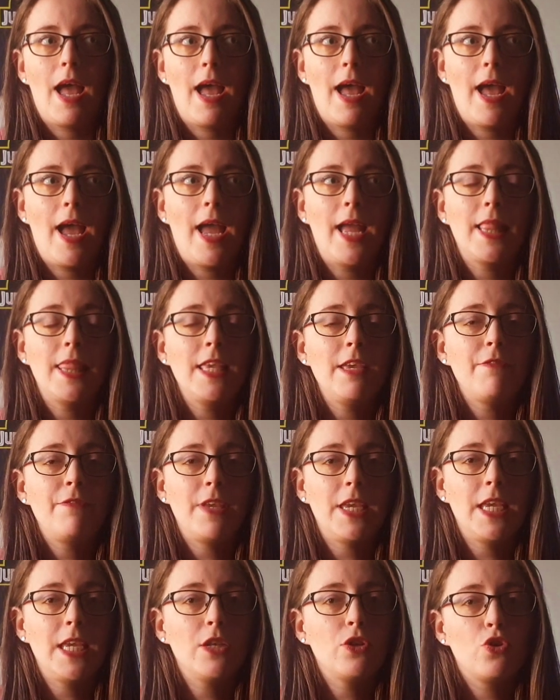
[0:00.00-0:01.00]
I live
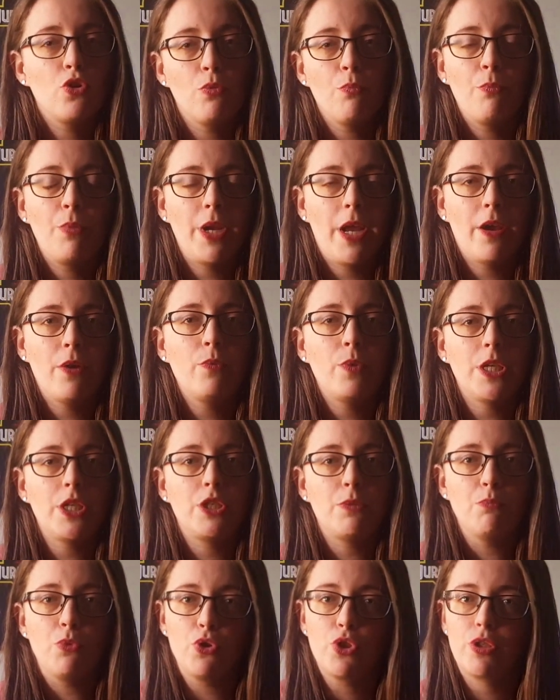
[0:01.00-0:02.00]
in Cumbria,
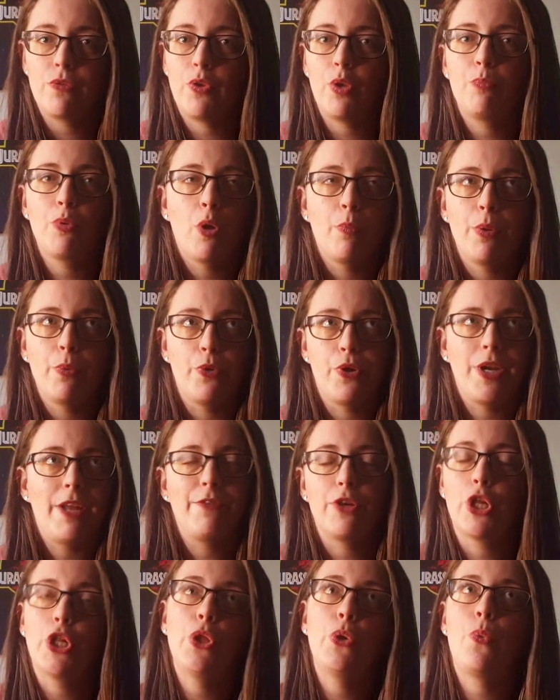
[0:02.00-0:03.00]
which most of you probably won't have
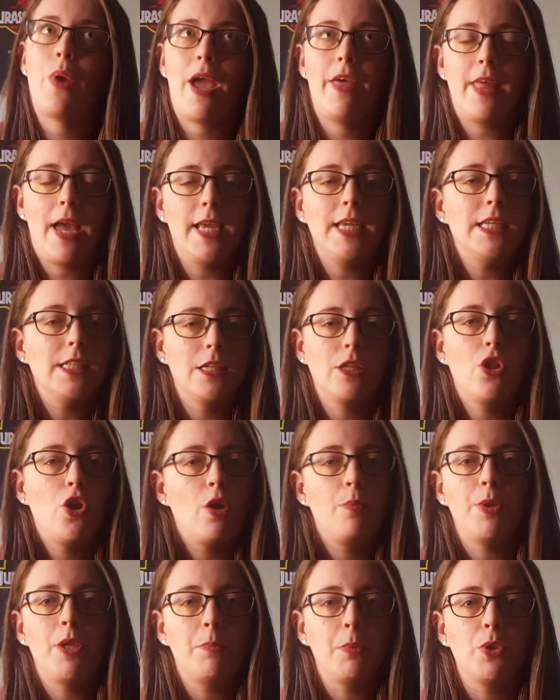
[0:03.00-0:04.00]
a clue where that is. A lot
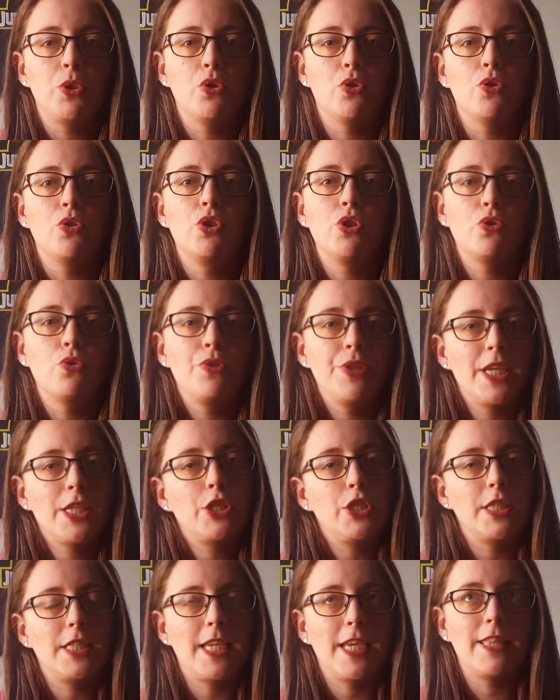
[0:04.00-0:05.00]
of people don't,
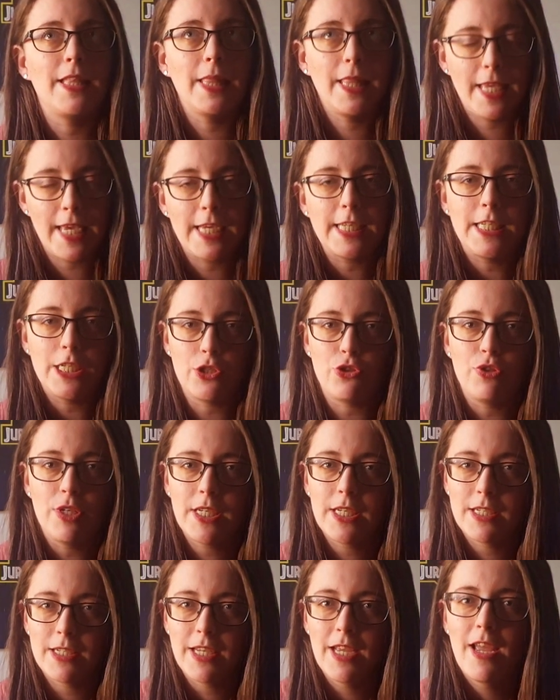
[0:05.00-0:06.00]
unless you say the Lake
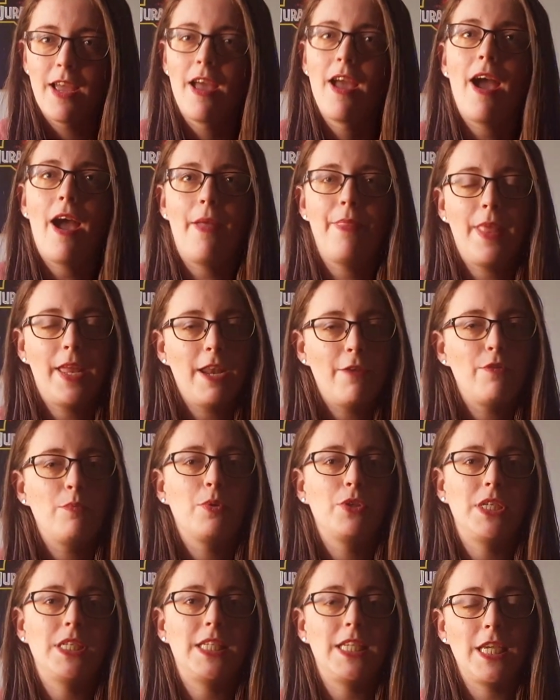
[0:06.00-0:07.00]
District, and then
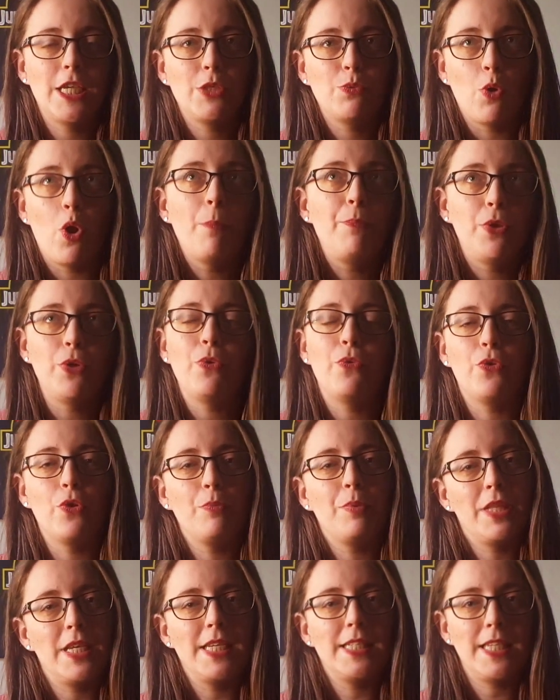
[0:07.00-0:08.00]
everybody says what a beautiful
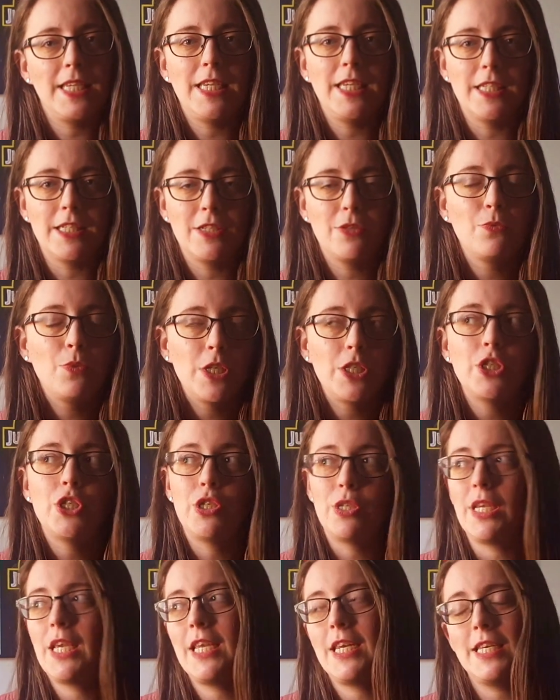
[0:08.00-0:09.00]
place it is,
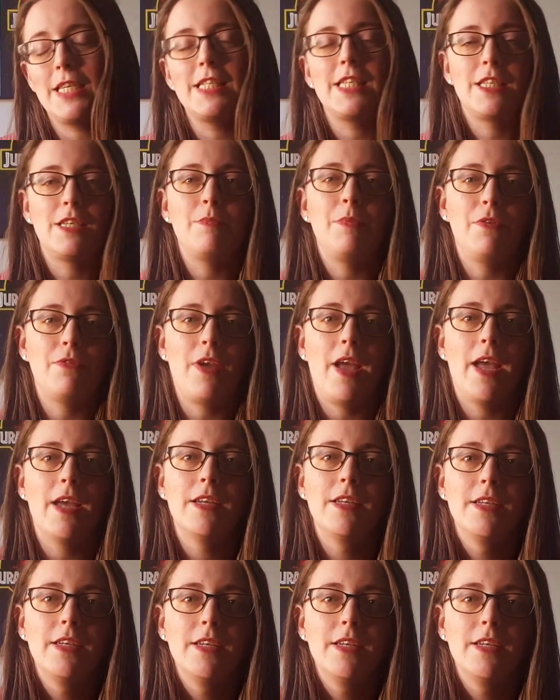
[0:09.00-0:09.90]
which it is, to be fair.